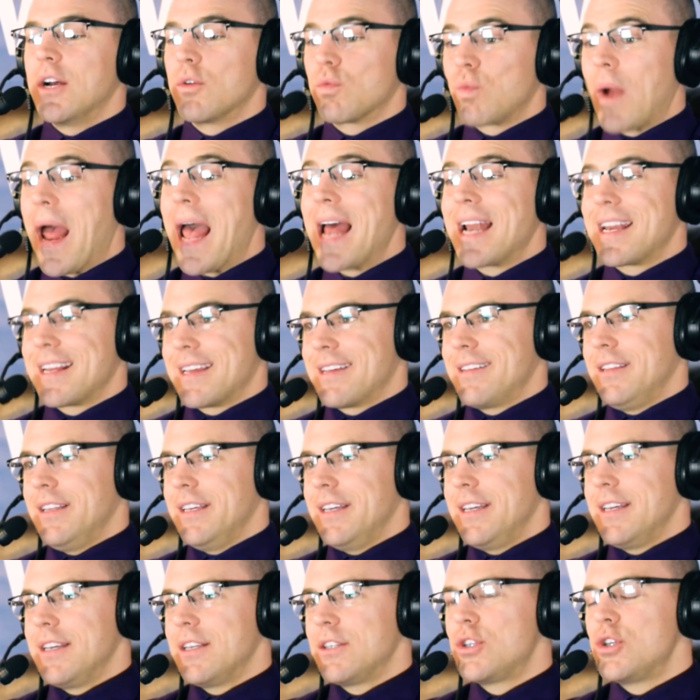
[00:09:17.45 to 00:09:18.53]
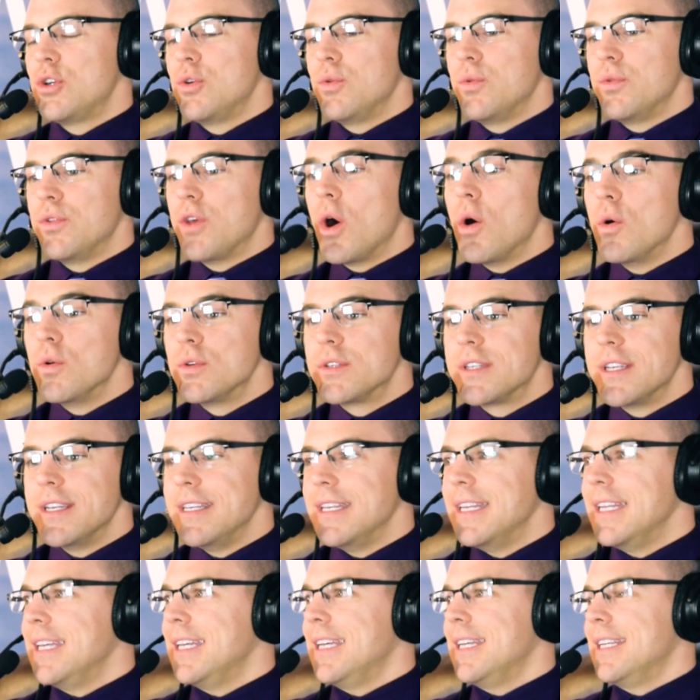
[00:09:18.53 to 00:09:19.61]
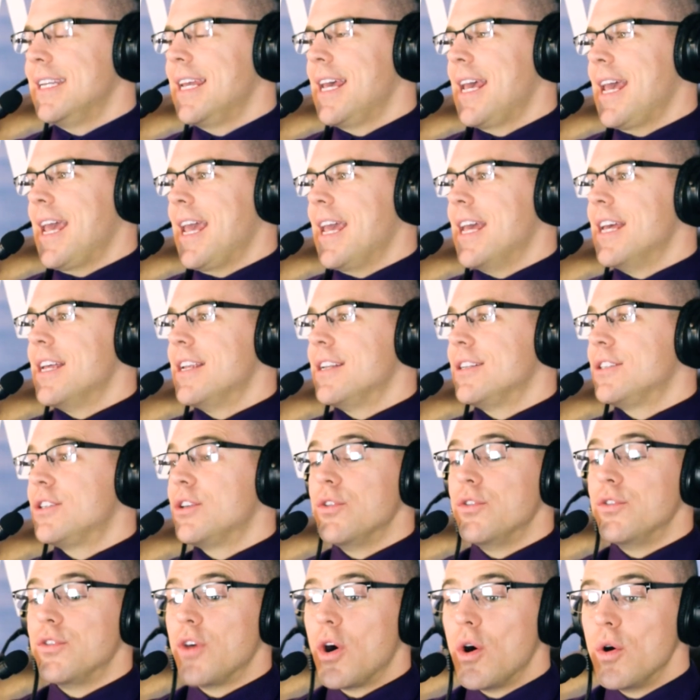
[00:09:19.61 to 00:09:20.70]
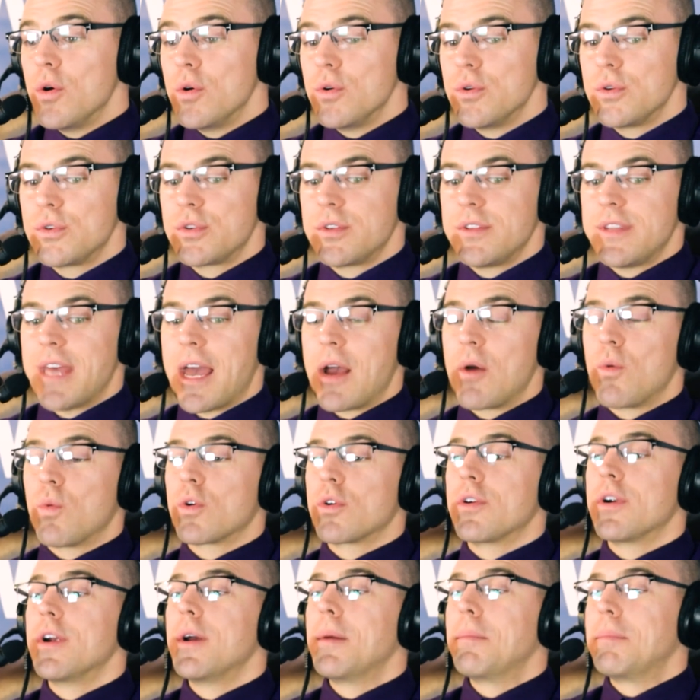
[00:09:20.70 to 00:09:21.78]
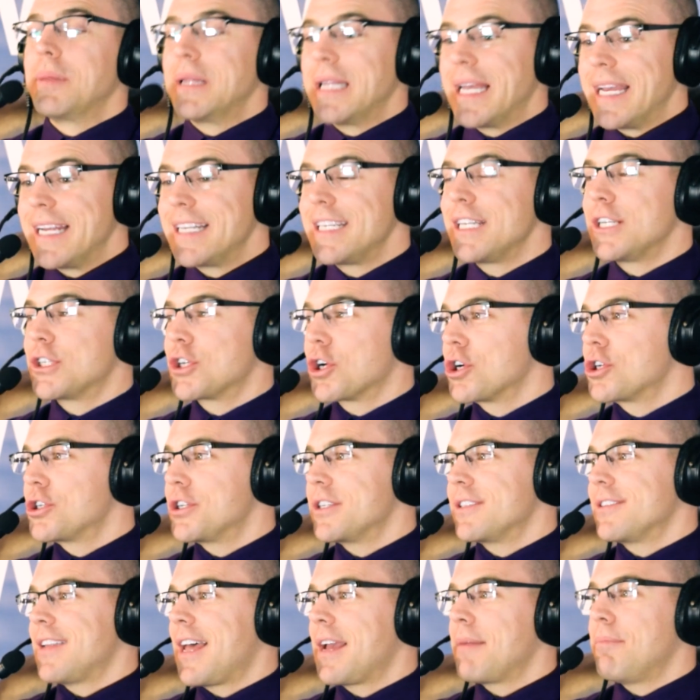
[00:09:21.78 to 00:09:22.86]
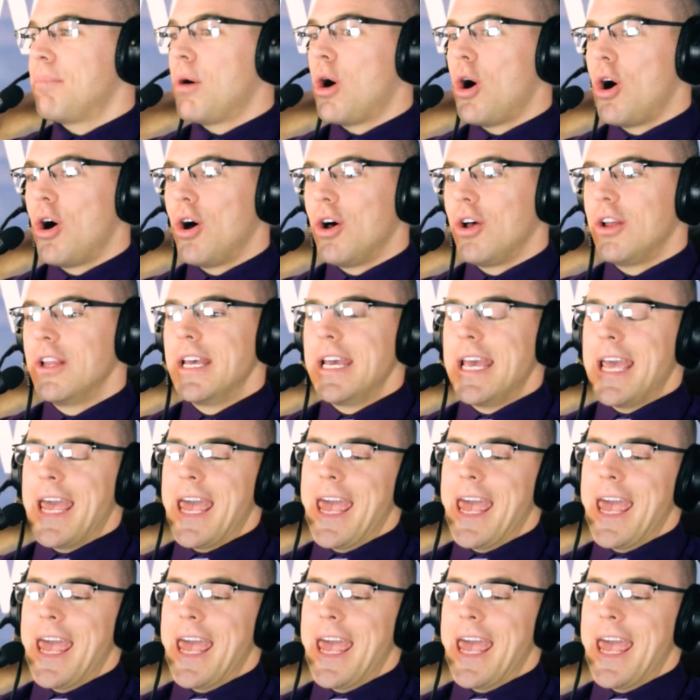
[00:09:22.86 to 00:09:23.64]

radically to those in need and to those that were planting churches like Paul.